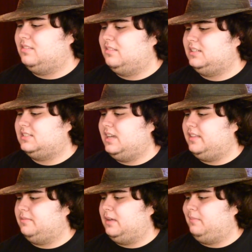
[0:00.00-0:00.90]
They say
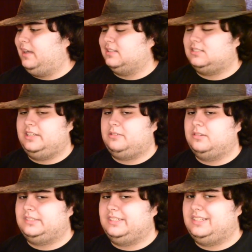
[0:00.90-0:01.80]
they might make a
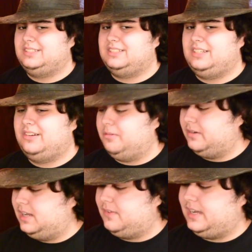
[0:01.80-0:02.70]
sequel to this, and you know
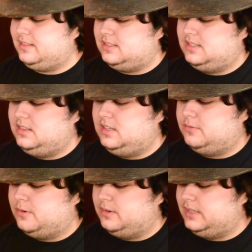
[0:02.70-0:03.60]
what? If I got to see these
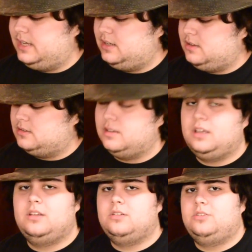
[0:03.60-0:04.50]
4 ladies
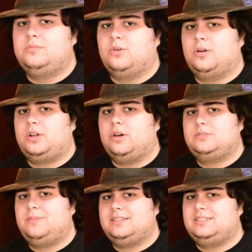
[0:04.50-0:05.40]
do more
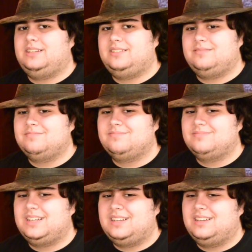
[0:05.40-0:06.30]
ghost busting,
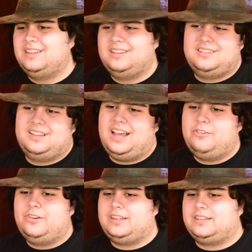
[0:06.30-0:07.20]
I
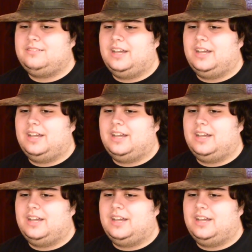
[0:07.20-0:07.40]
wouldn't.